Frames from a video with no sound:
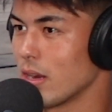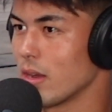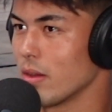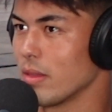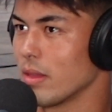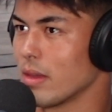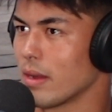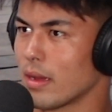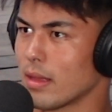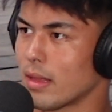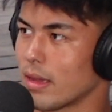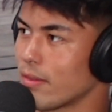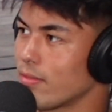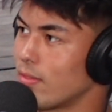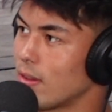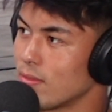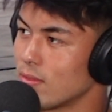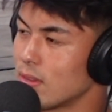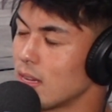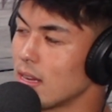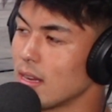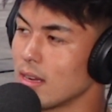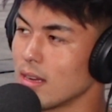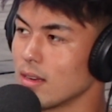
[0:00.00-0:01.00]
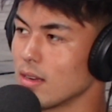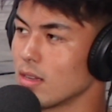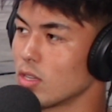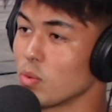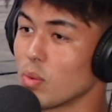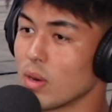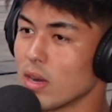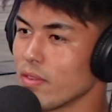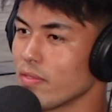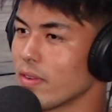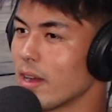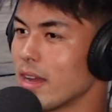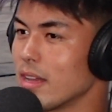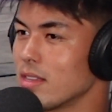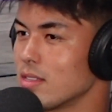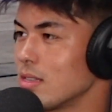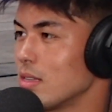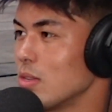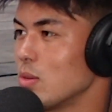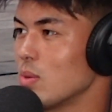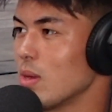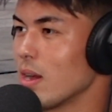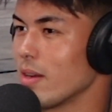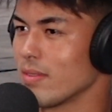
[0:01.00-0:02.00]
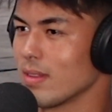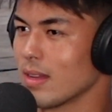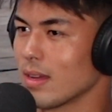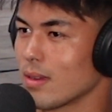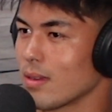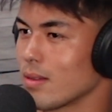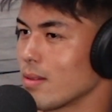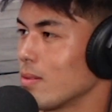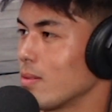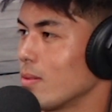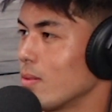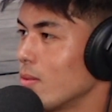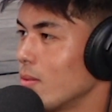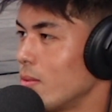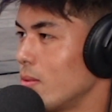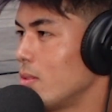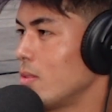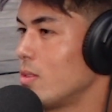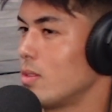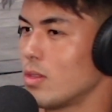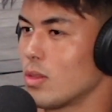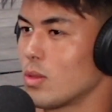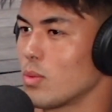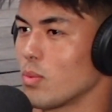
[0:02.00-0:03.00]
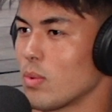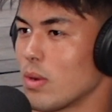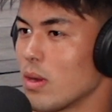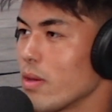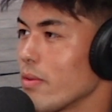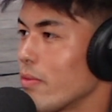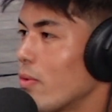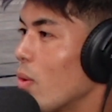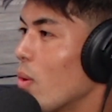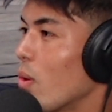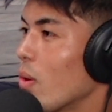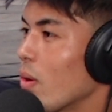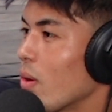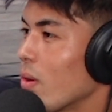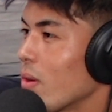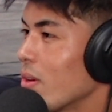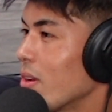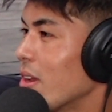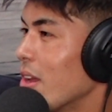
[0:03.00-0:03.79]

They got like 15 to 20 fights, and you have like 3 or 4.